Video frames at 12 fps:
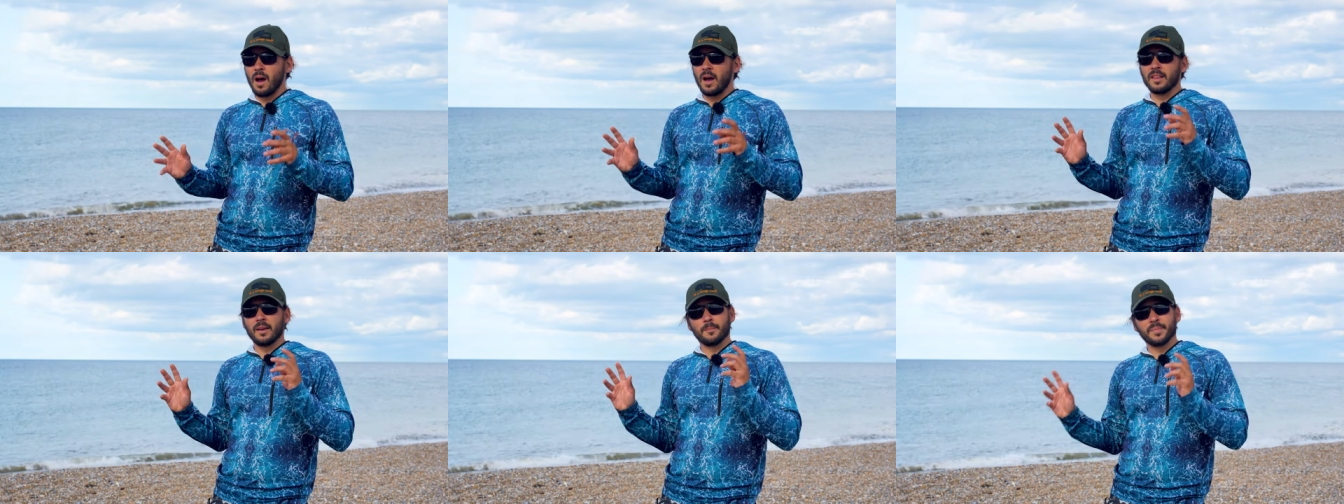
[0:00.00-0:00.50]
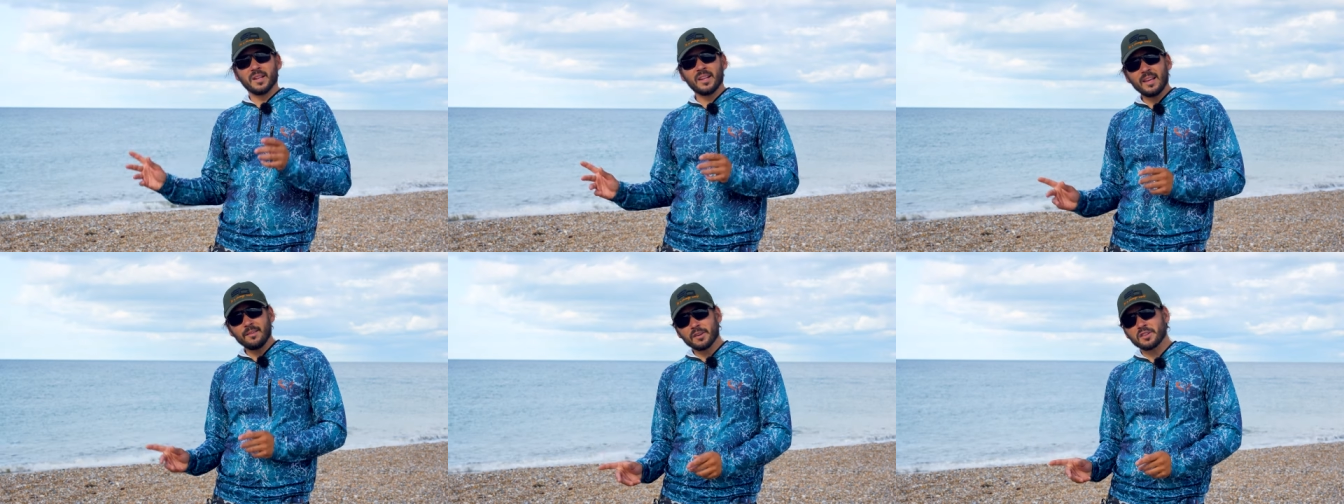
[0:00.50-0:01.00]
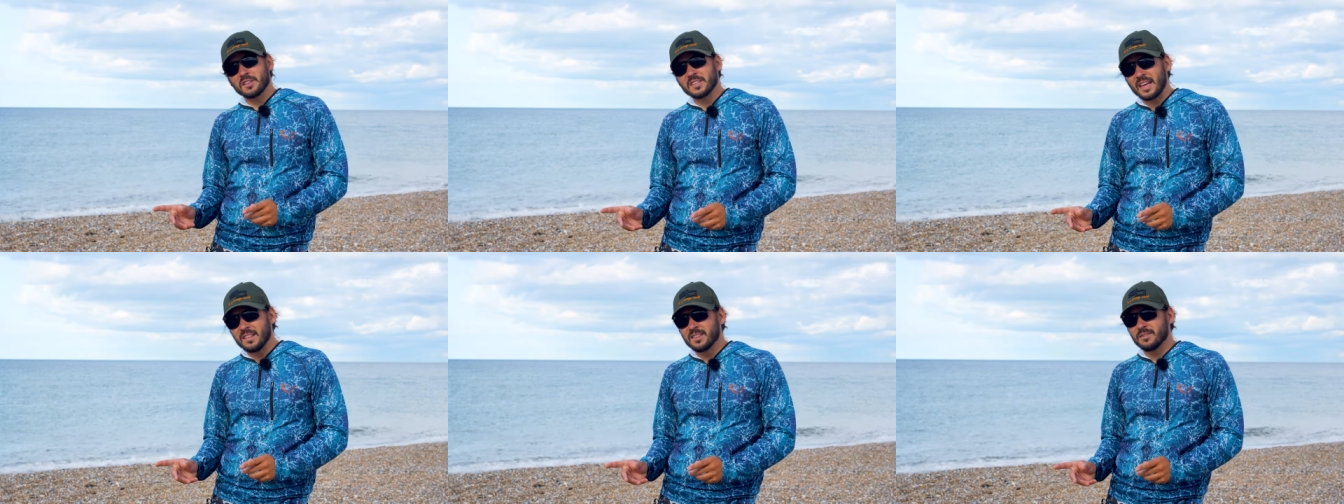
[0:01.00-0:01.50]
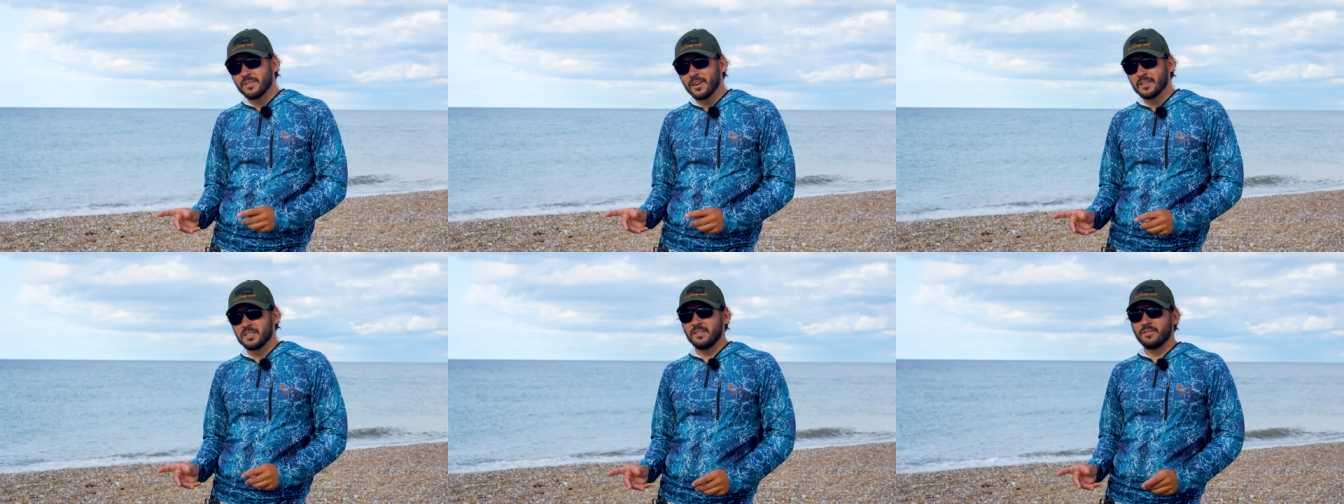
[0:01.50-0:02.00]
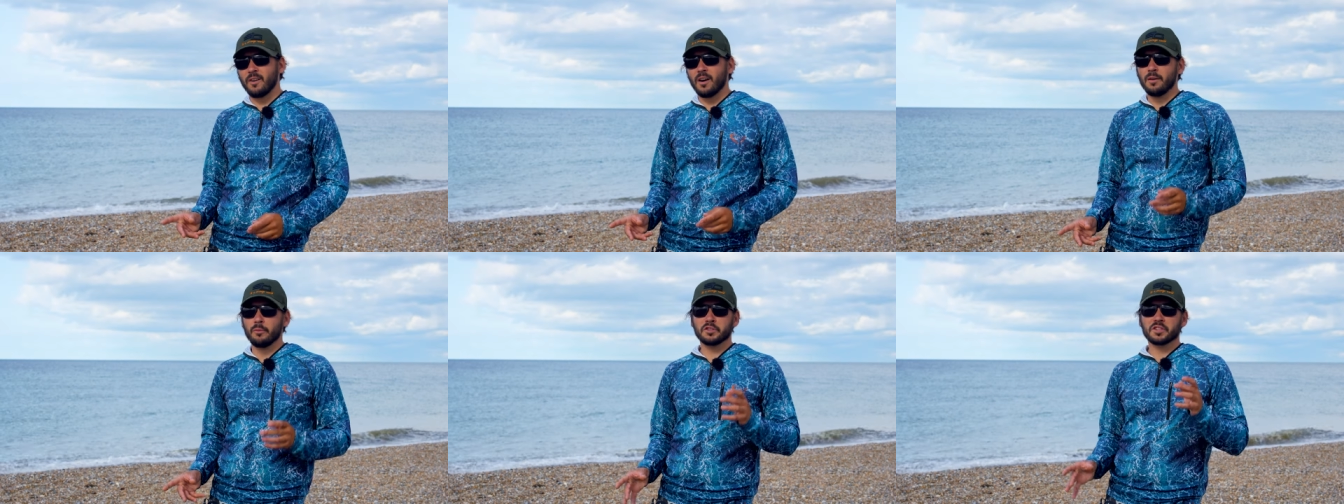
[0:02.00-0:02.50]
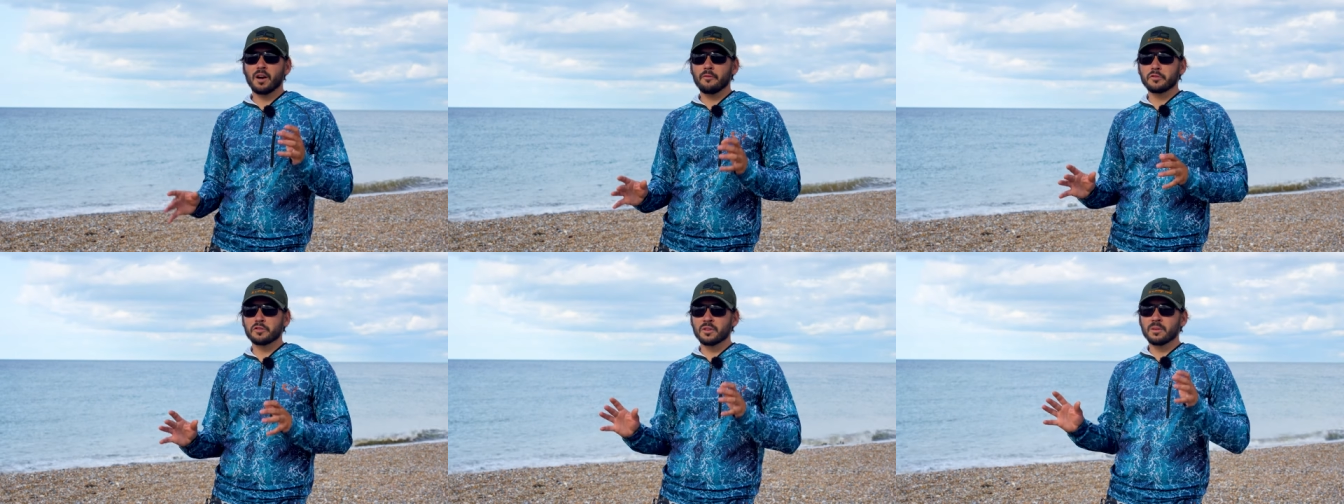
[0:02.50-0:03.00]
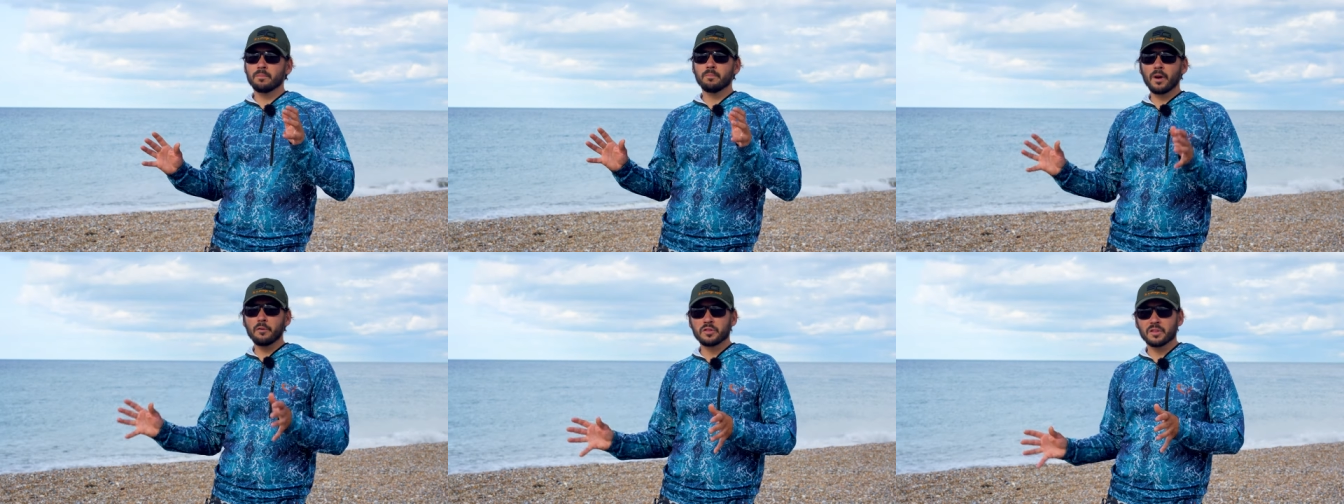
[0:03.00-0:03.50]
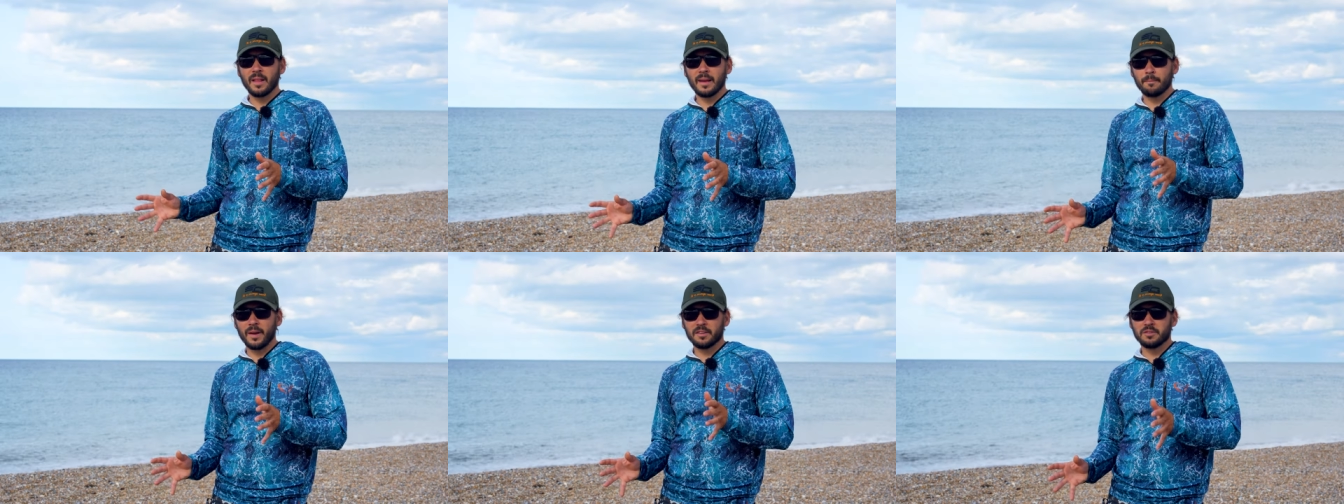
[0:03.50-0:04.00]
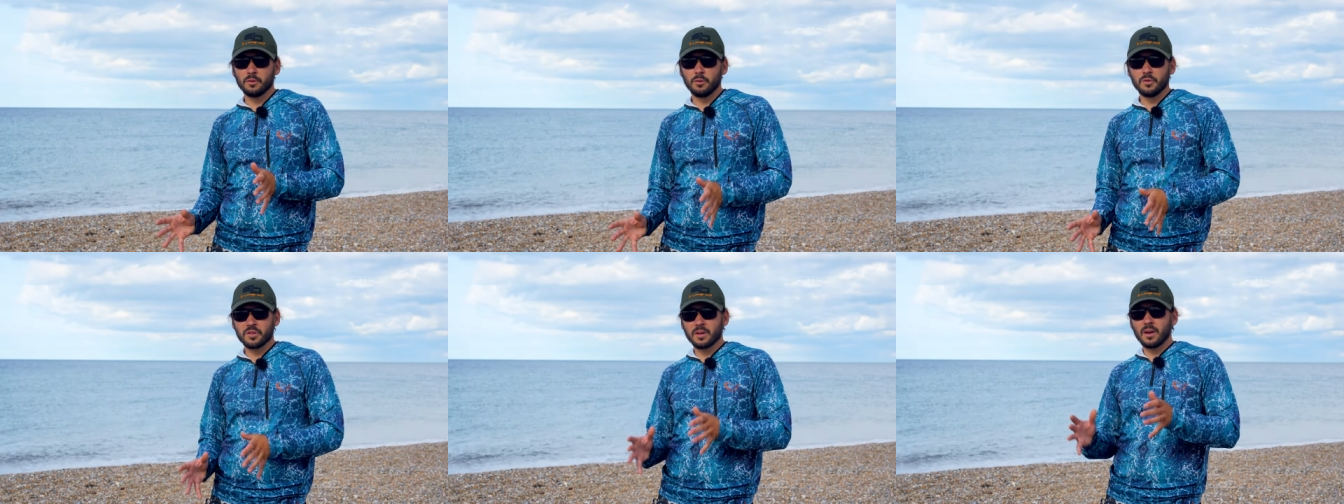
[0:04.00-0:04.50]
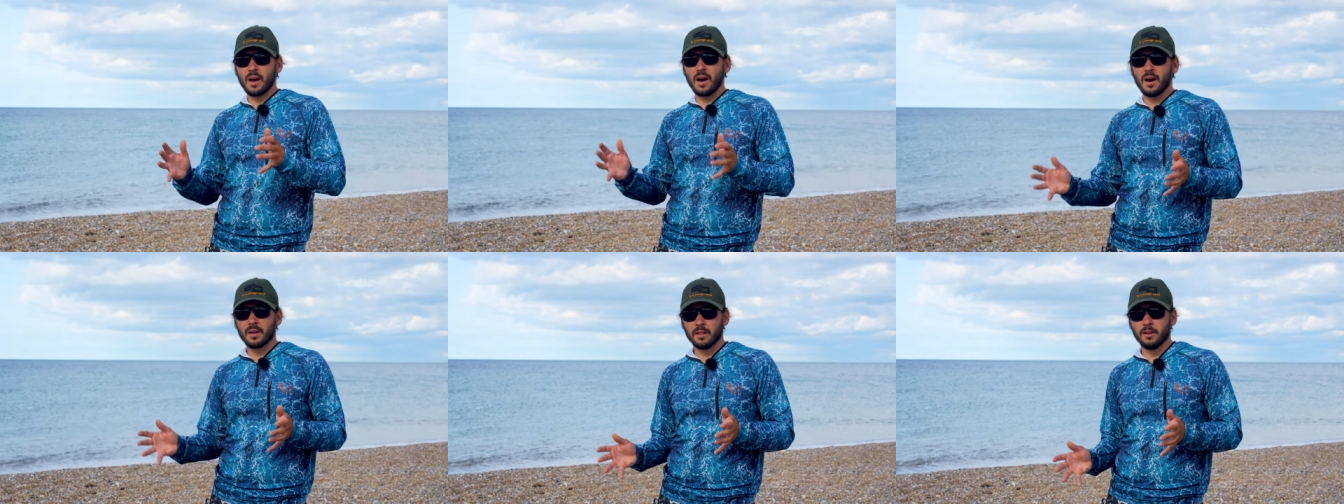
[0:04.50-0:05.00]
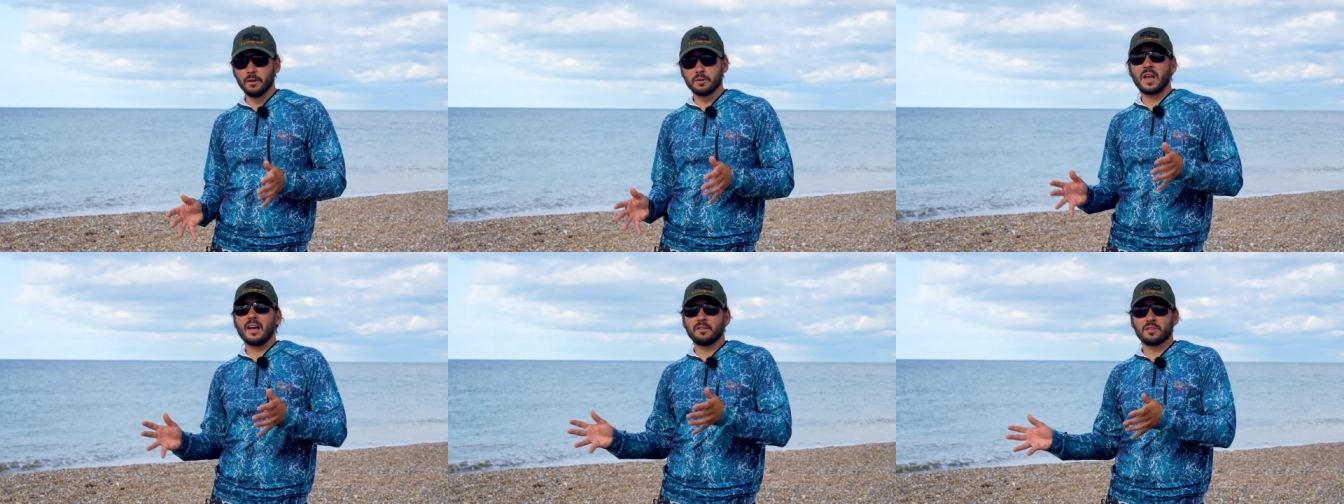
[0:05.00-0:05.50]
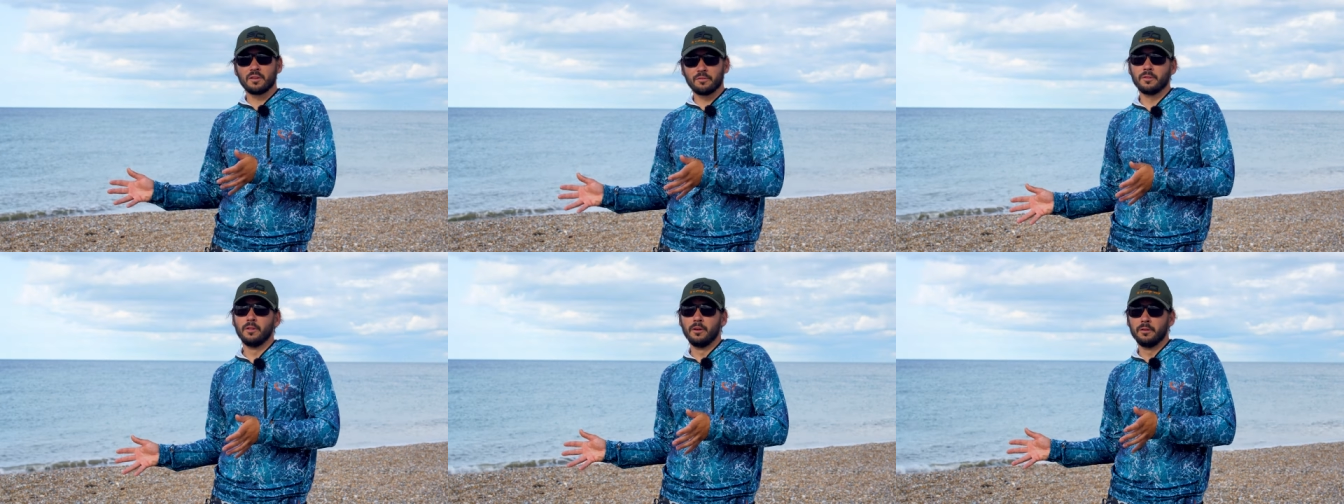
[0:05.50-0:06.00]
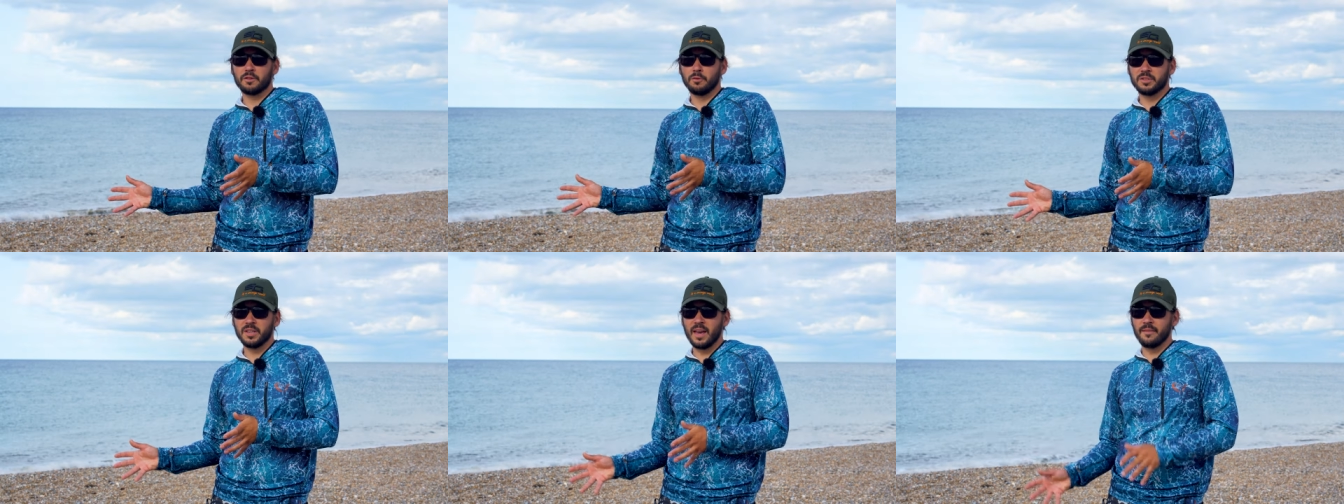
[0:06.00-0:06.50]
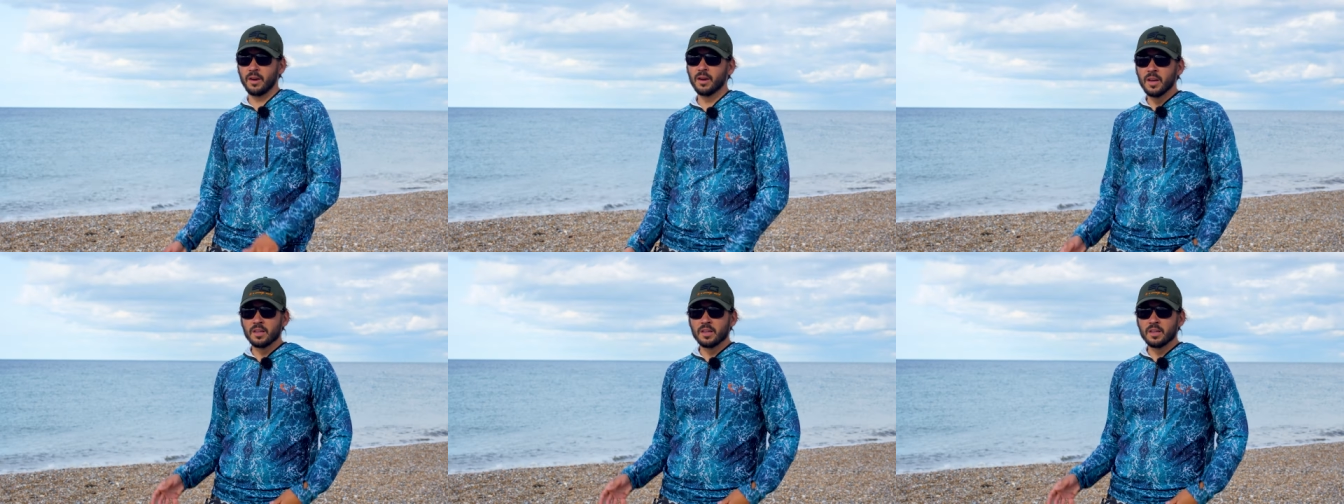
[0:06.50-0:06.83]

and I believe it's a 10 to 35, which covers most metals, hard lures and soft lures altogether.